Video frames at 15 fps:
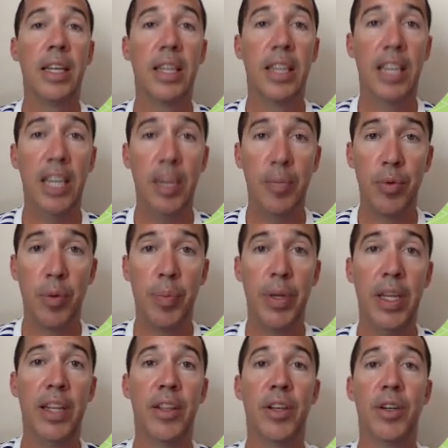Keep
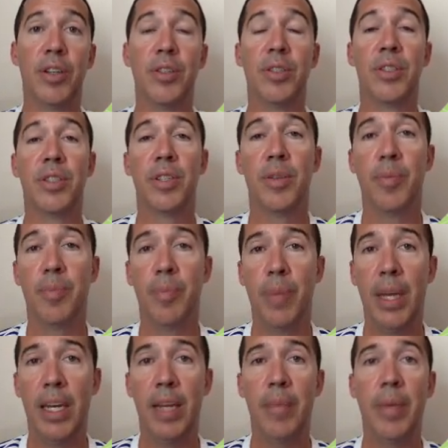repeating those
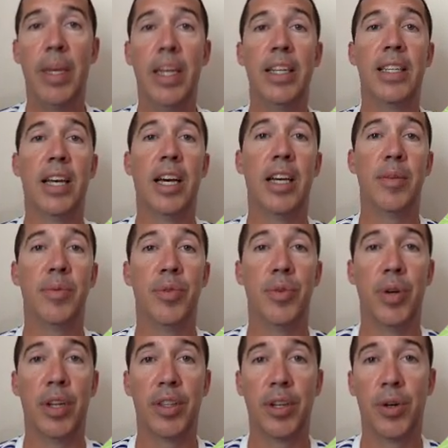many, many times
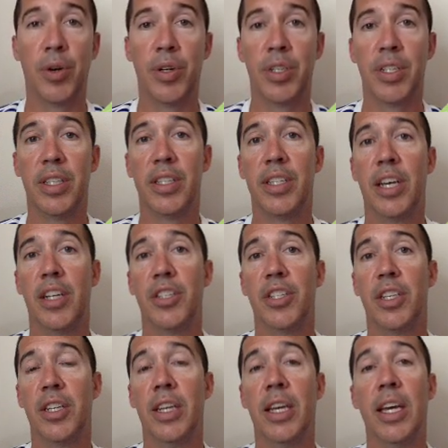throughout the course of the
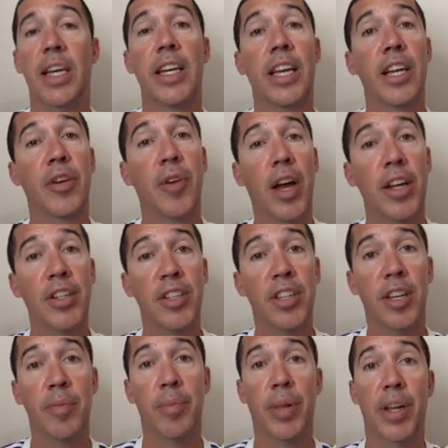session.
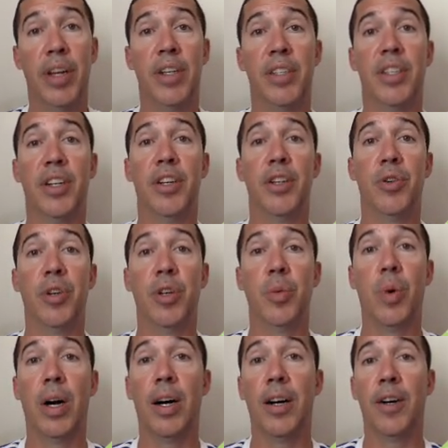Congratulate players that are doing
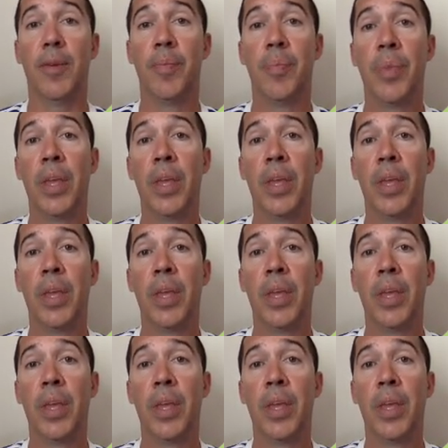well.